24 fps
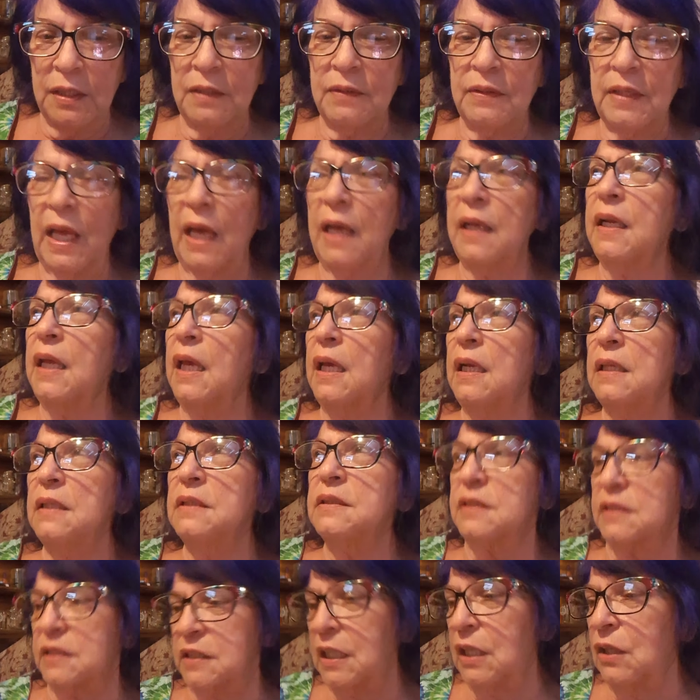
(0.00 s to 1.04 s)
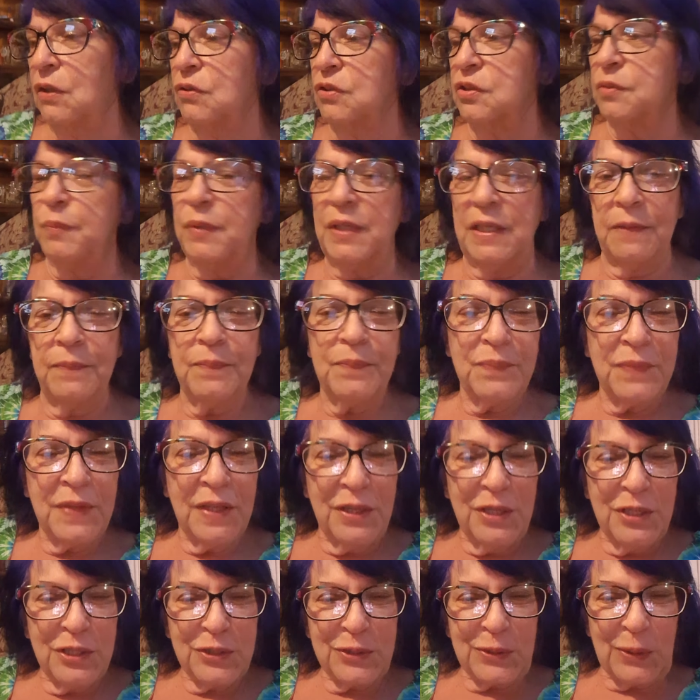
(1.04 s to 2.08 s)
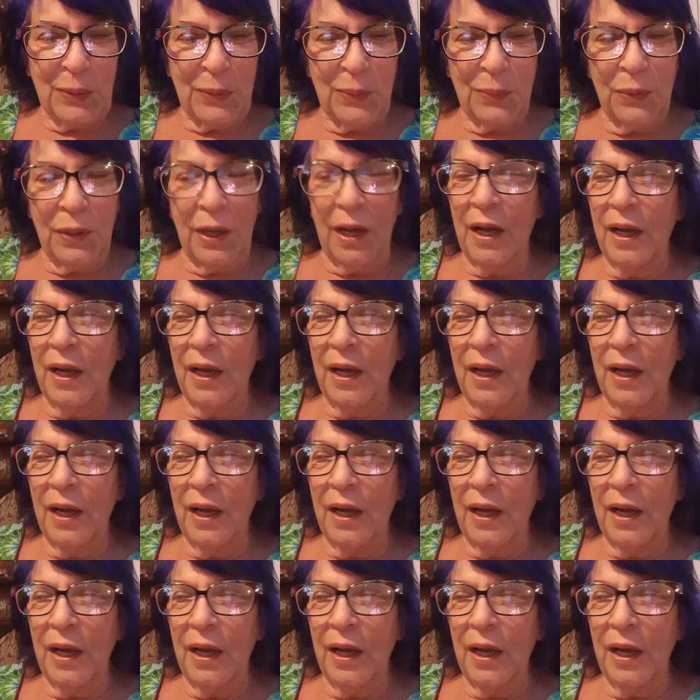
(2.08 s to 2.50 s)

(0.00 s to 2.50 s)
in that, and it scares me. So